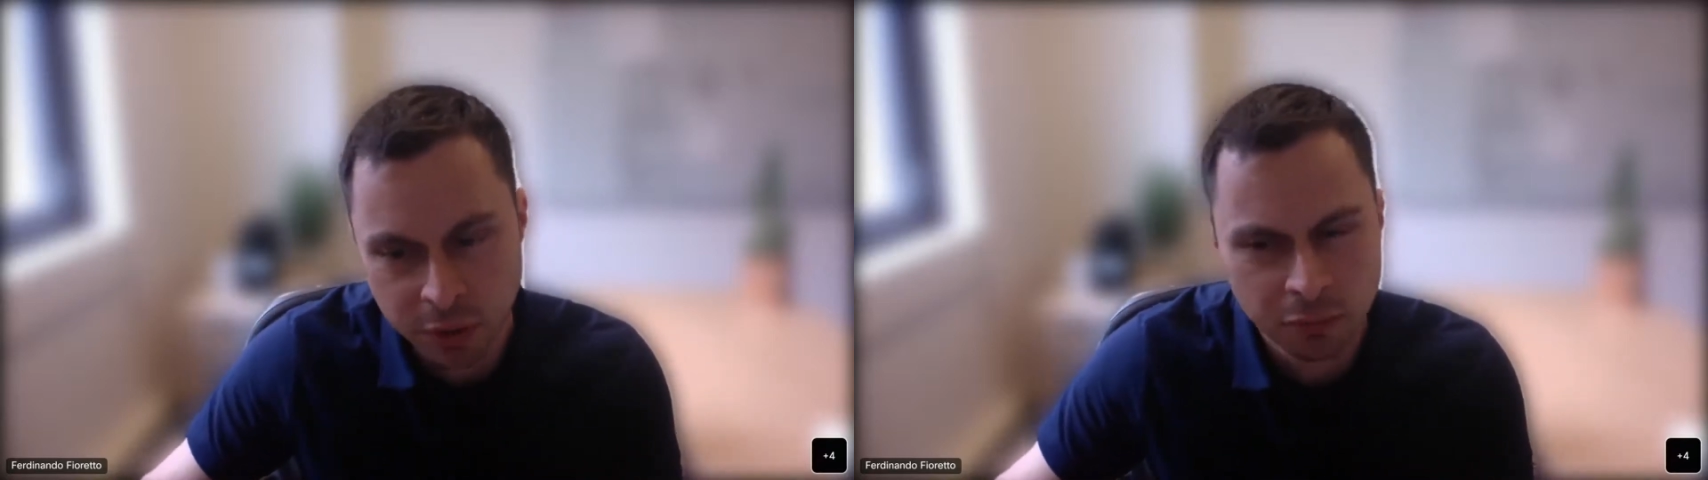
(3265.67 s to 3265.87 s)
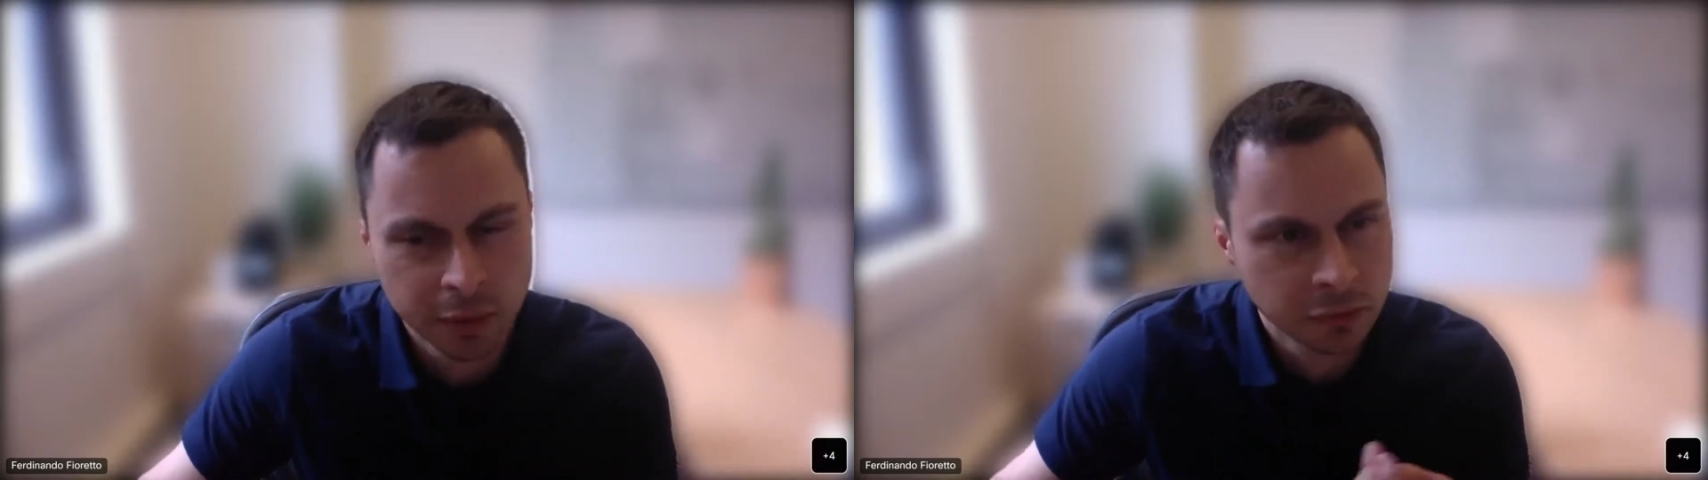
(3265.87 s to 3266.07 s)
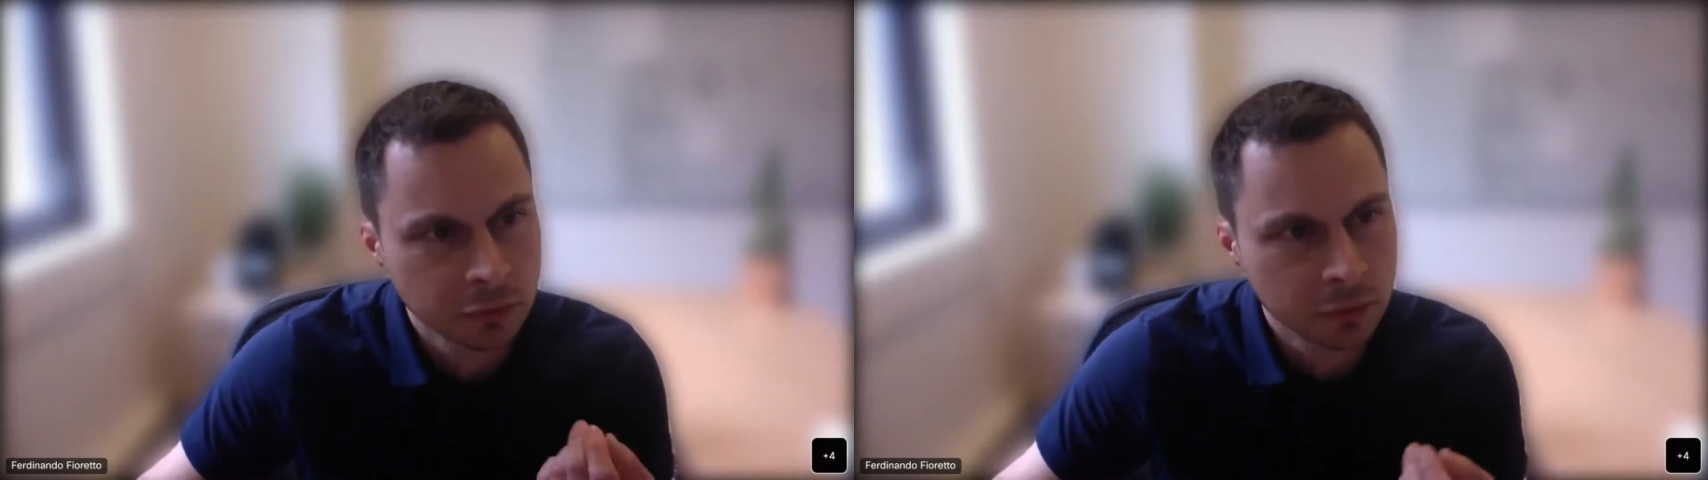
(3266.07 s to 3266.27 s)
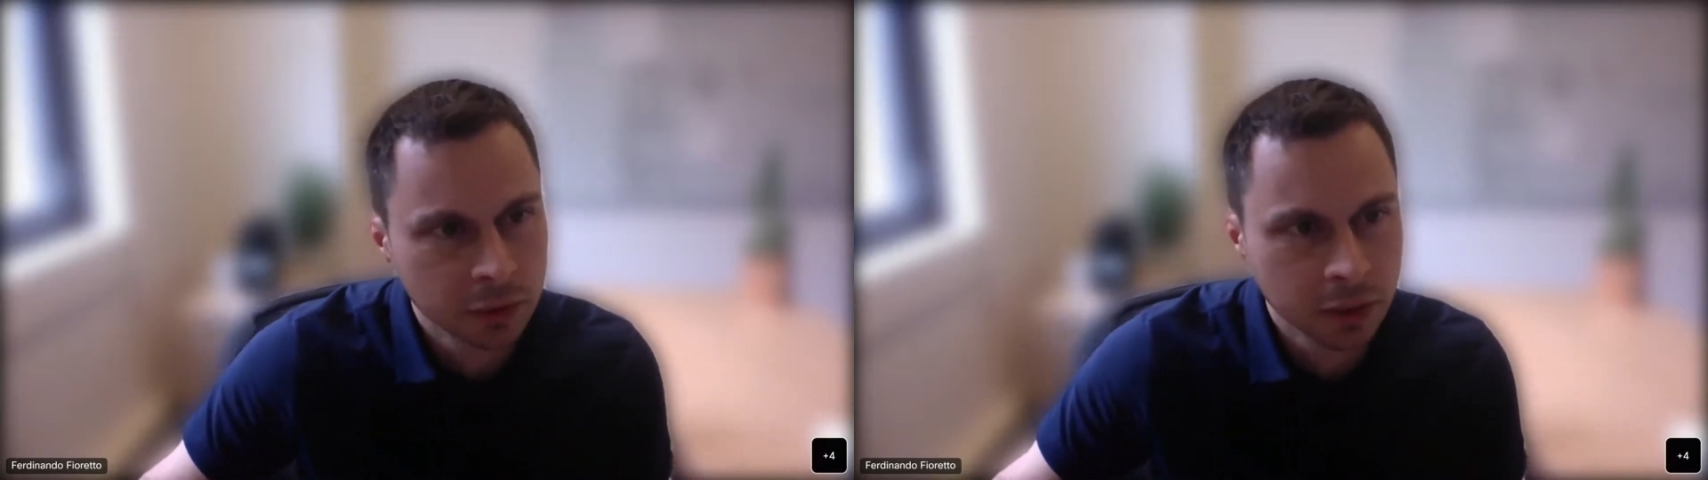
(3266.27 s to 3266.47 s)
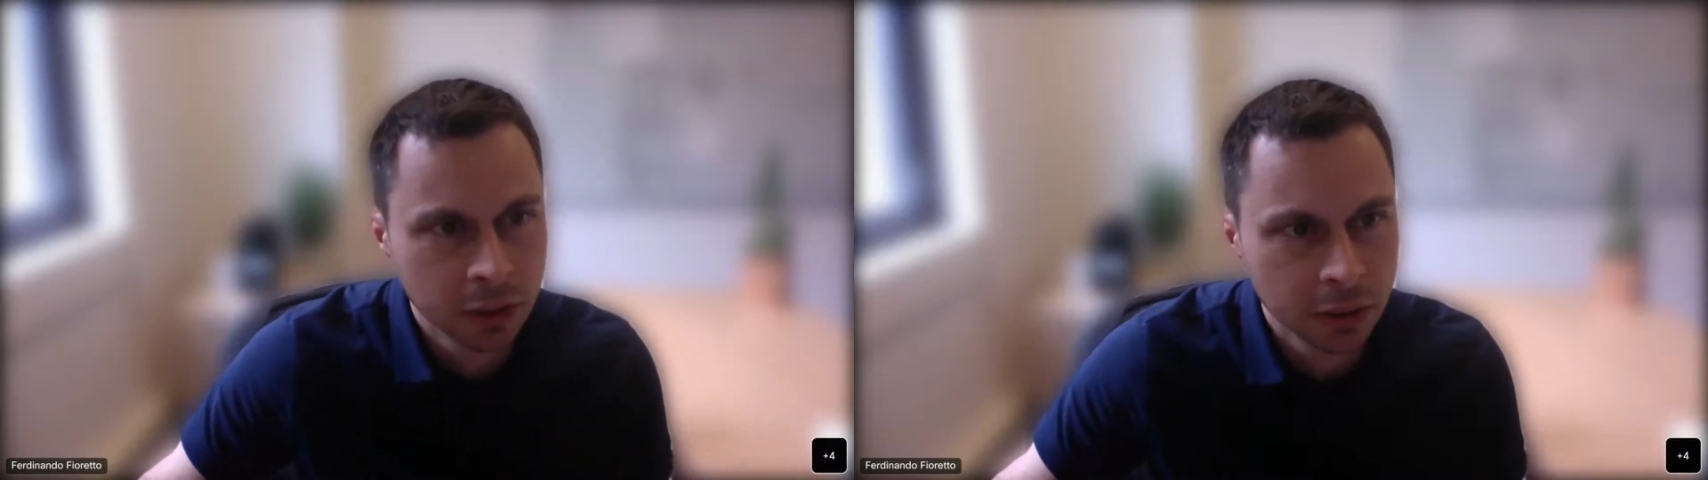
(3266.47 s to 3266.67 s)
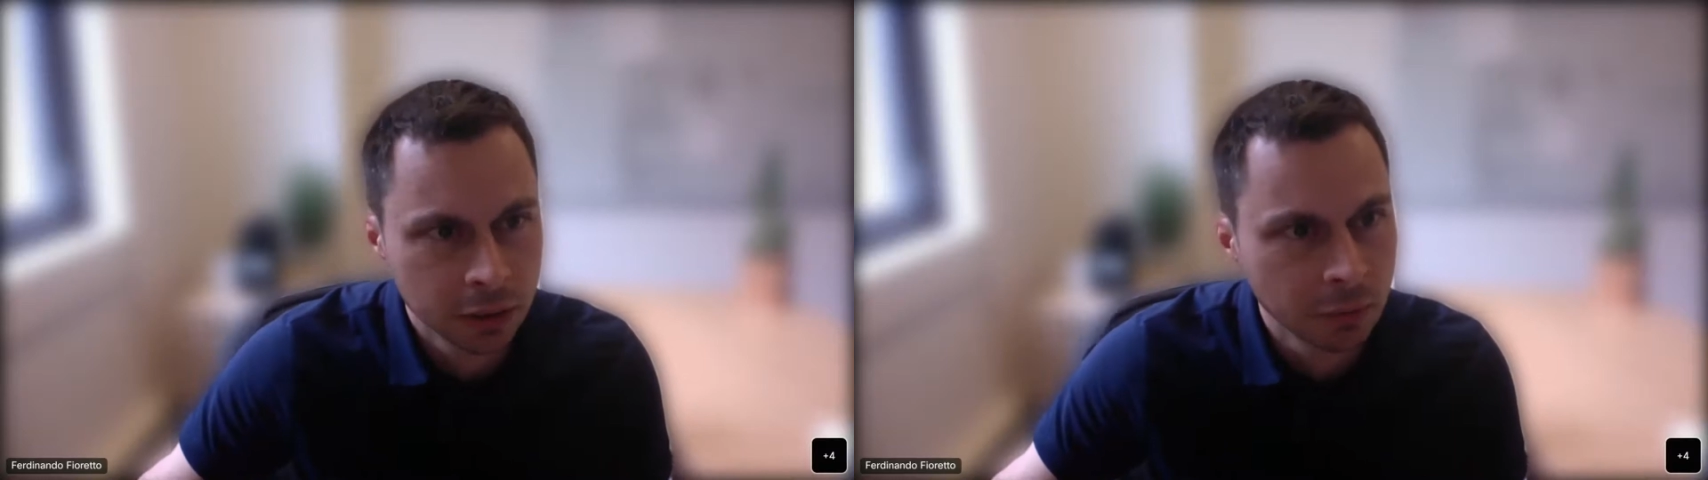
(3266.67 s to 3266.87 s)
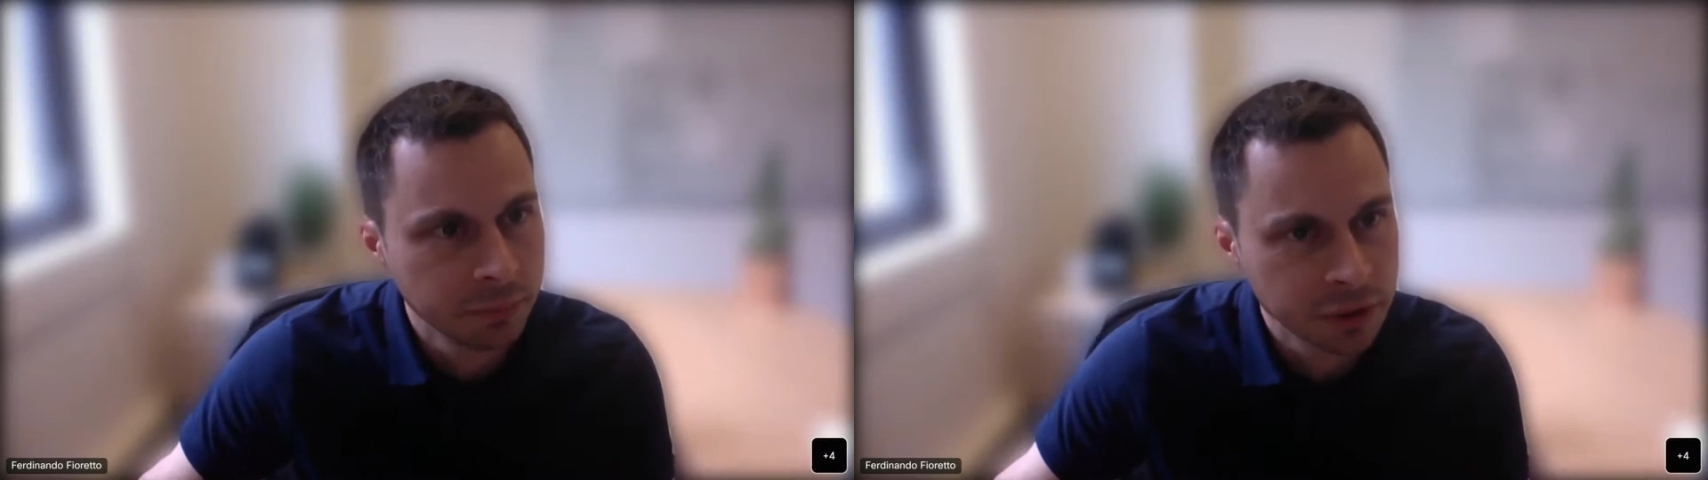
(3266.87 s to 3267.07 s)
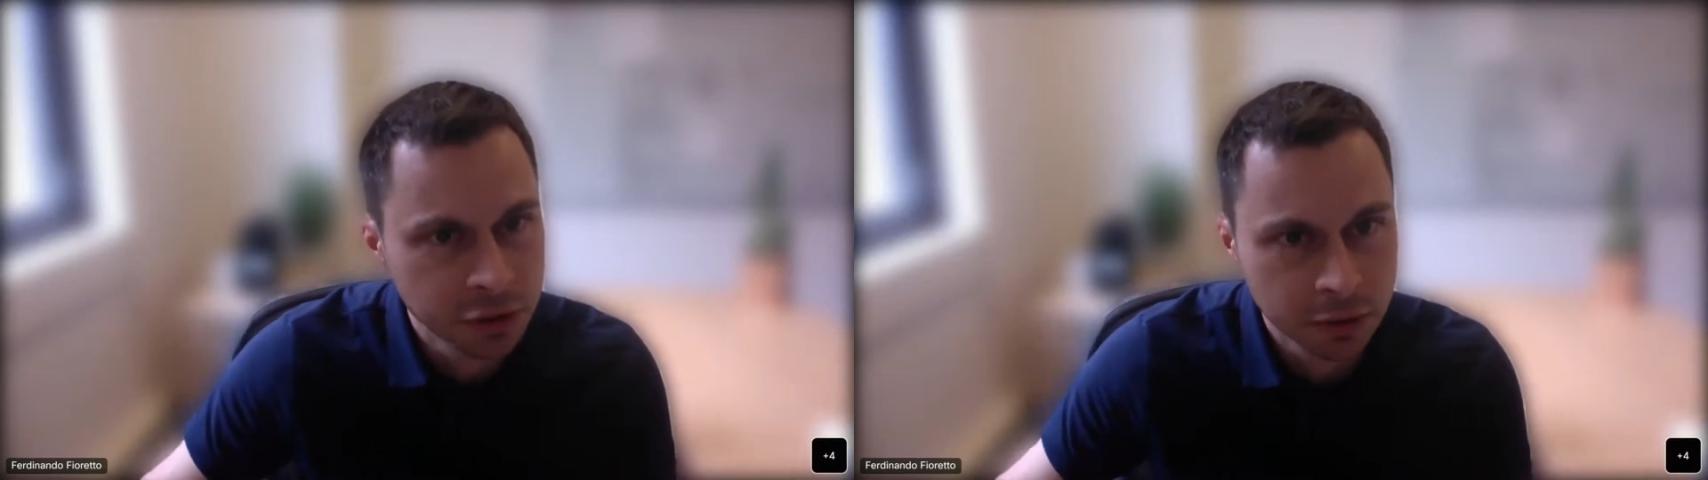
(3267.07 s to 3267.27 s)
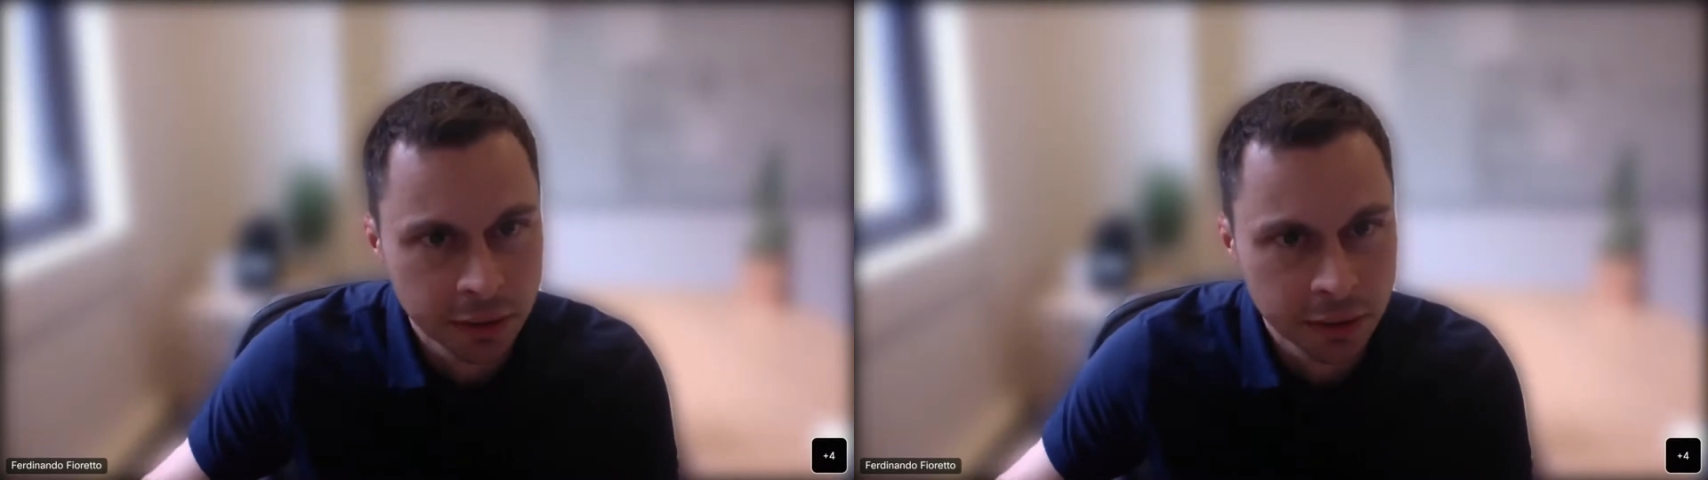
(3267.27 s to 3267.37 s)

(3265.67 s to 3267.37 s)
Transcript: network competition